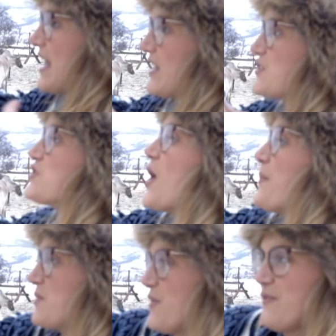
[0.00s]
I'll
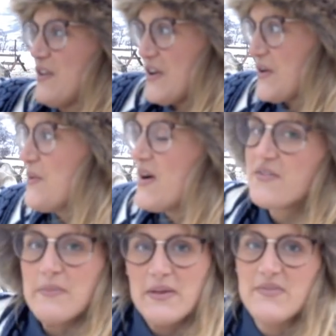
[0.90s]
adopt a few
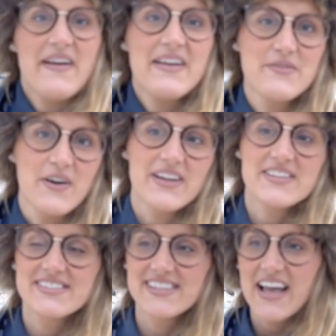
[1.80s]
of my
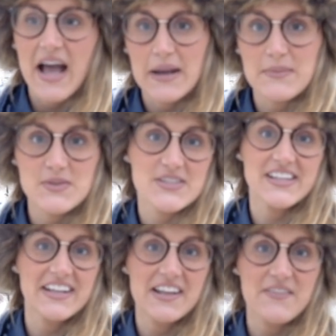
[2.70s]
favourites and I'm just
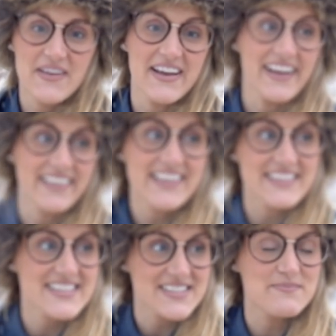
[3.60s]
going to live here.
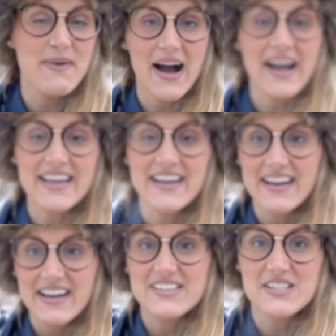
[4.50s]
This is my
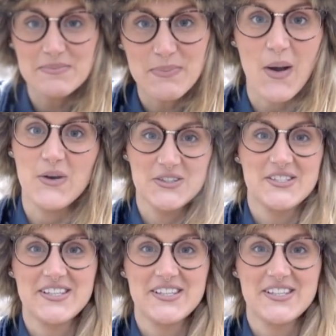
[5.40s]
spot.